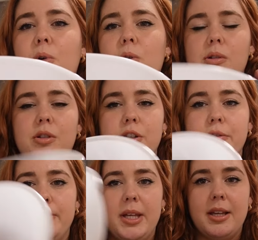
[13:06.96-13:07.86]
bowl
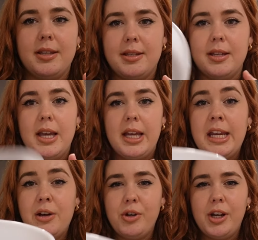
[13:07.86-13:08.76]
to mix
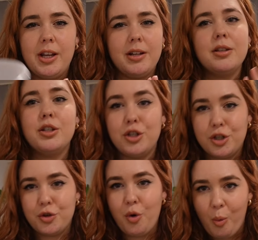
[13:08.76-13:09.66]
ingredients
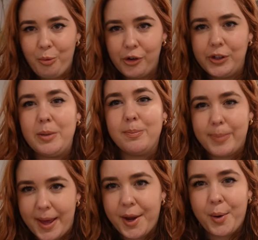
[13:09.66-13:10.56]
to hopefully
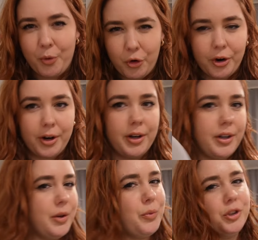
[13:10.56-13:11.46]
bake more,
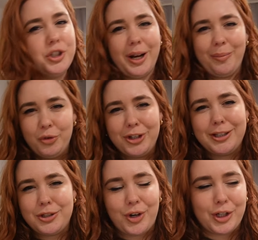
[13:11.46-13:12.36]
which I'm
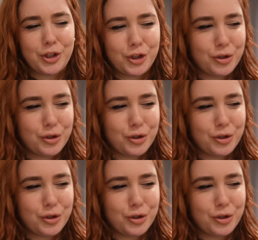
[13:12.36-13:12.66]
really trying to